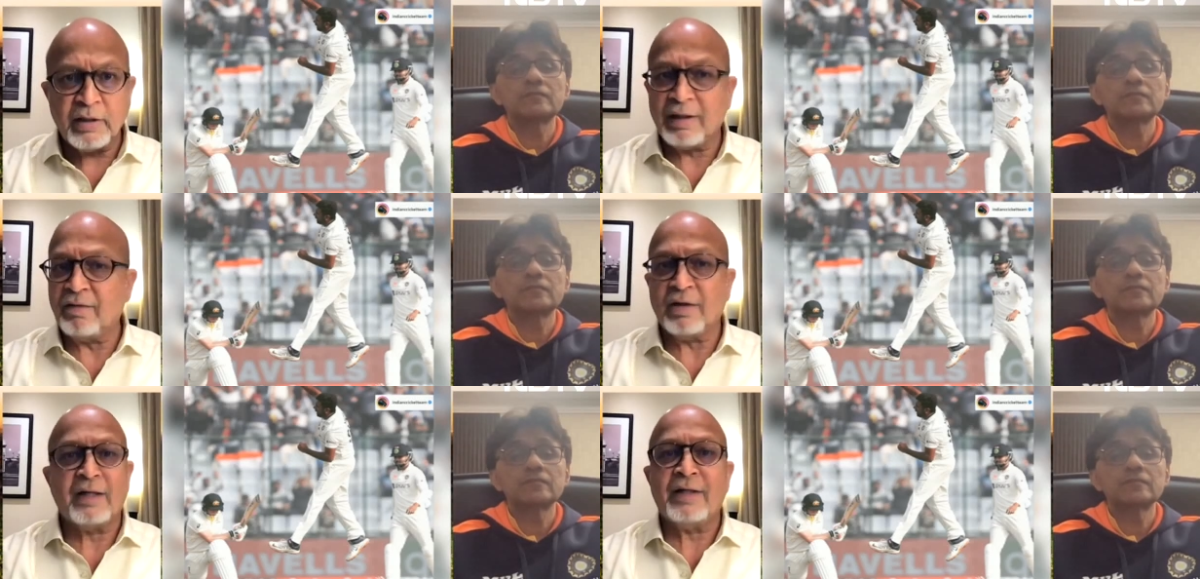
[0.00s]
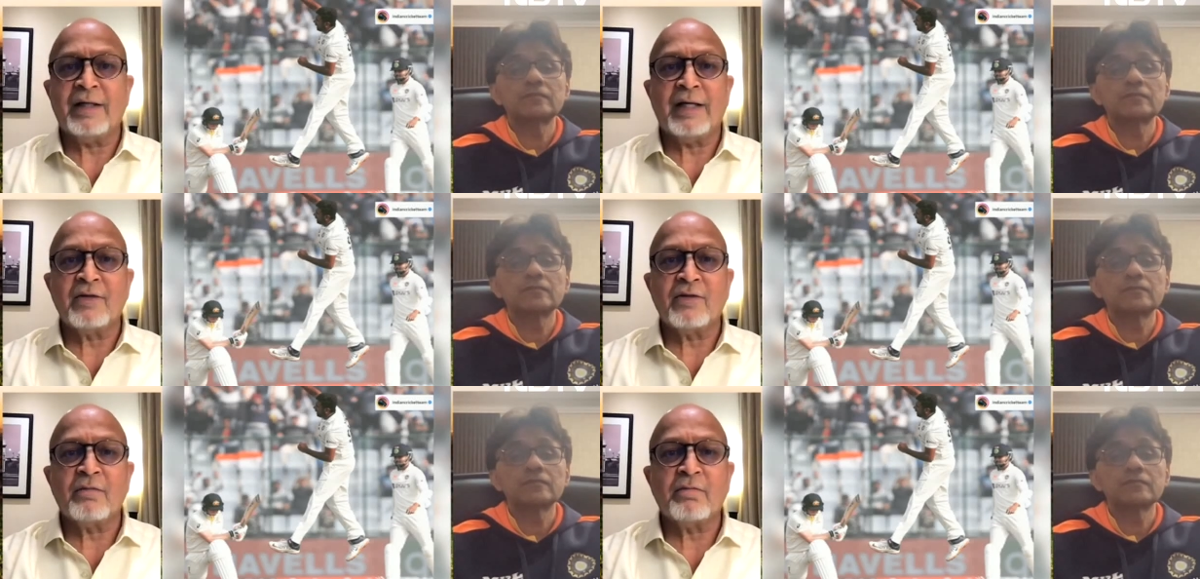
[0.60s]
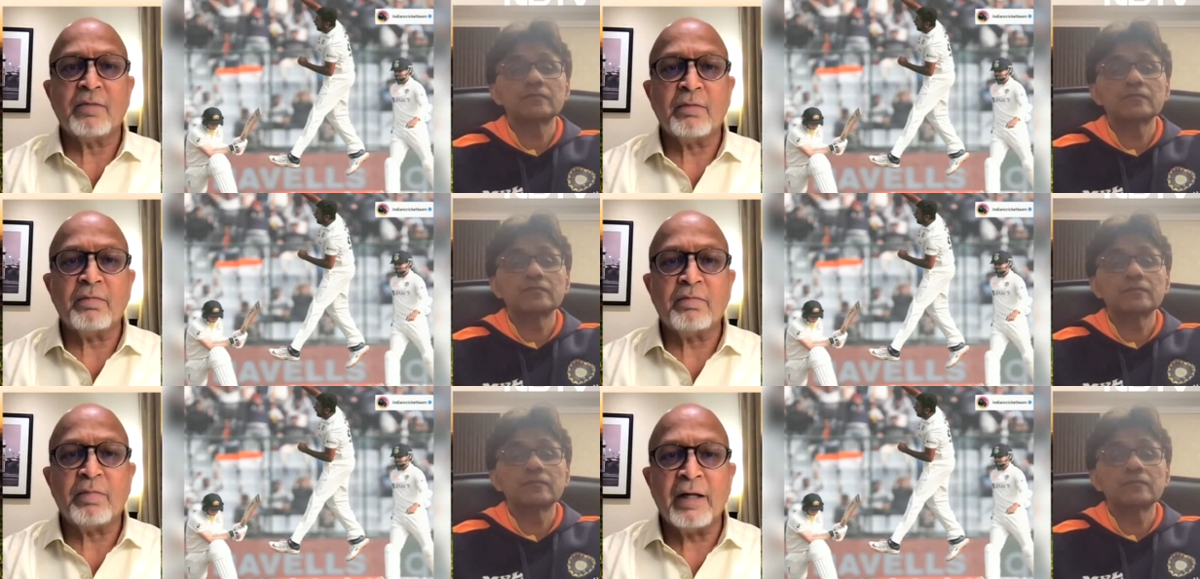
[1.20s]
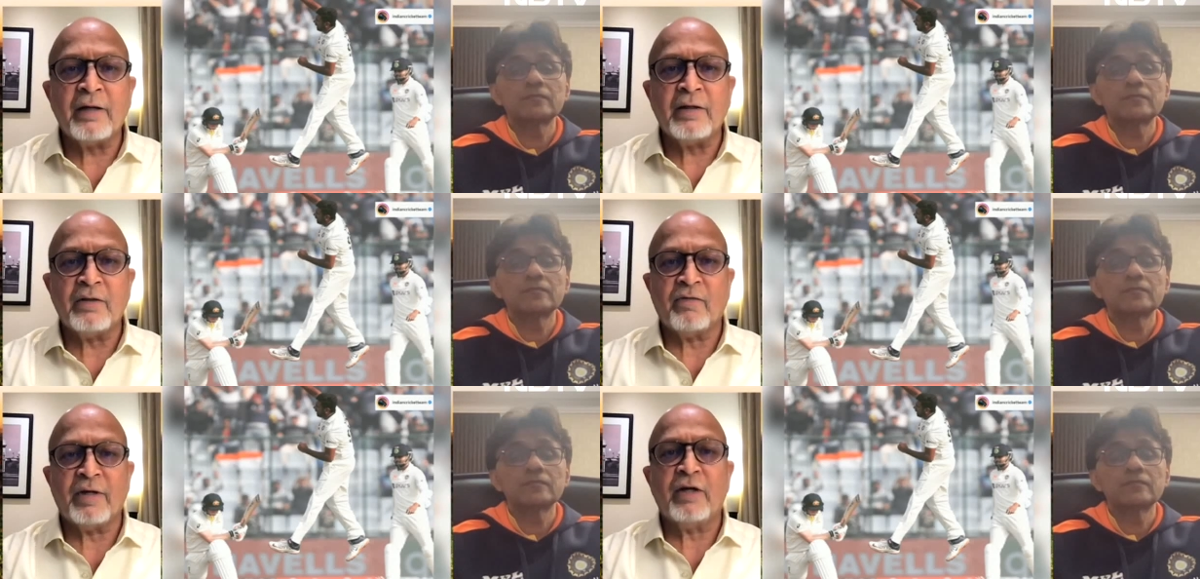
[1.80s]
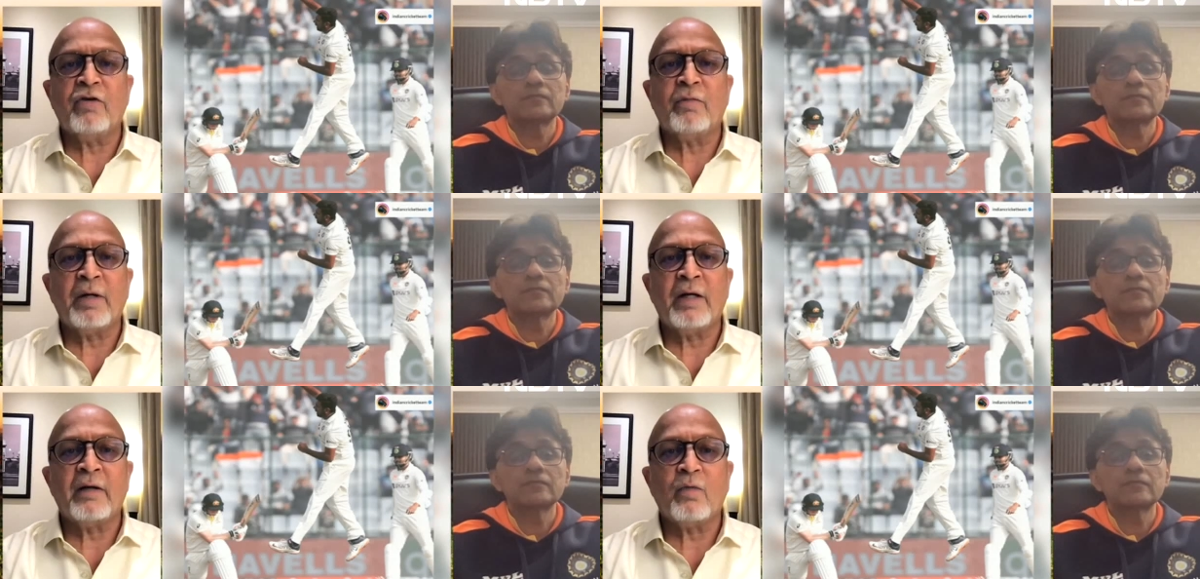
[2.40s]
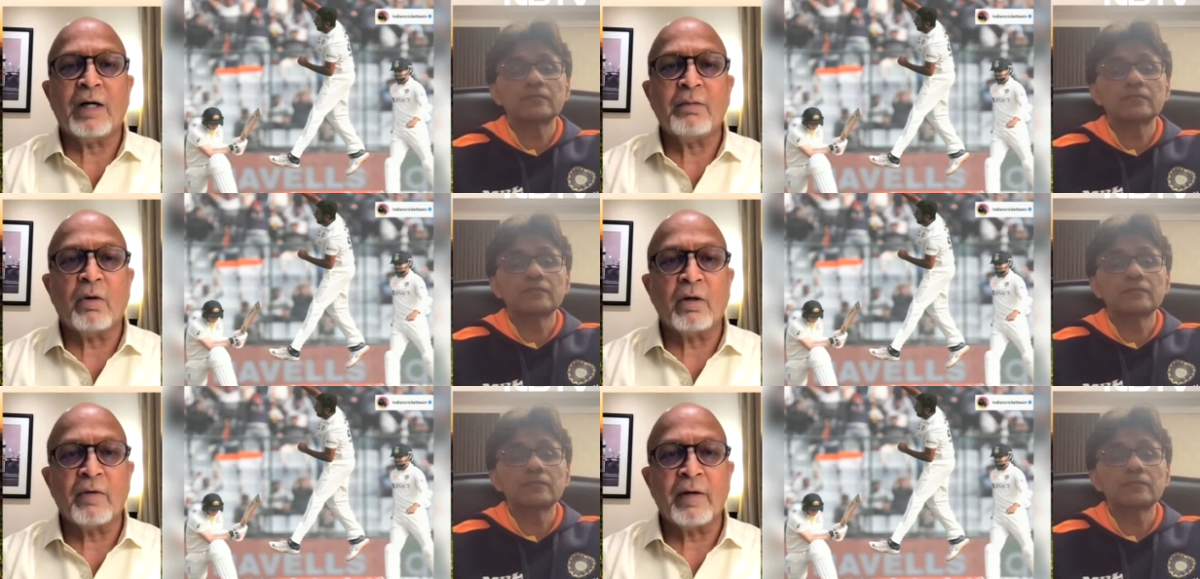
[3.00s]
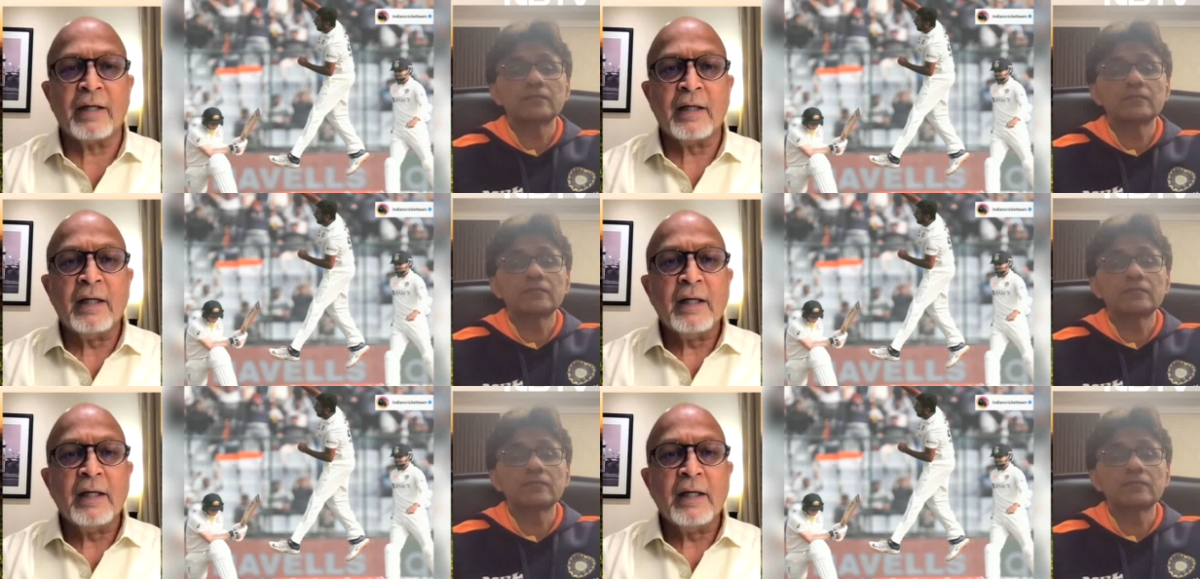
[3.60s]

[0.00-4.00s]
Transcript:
Speaker 1: I've got nothing against the, the player. He's a very good player in white ball cricket.